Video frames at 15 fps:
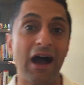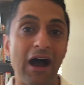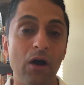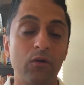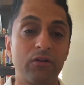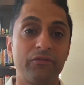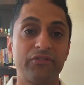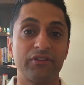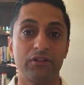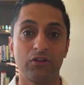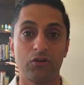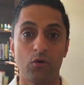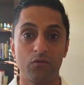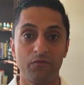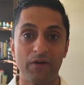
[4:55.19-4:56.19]
out of
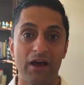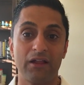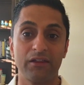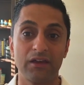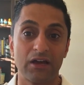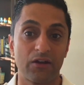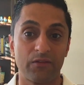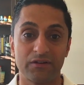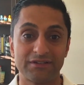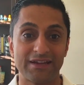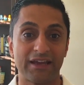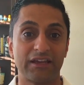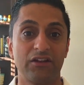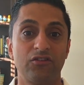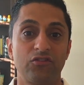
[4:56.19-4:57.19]
Silicon Valley, out of the
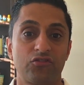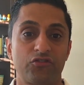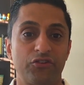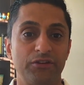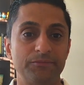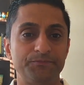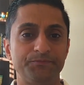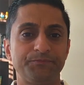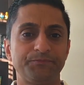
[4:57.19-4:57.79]
tech industry.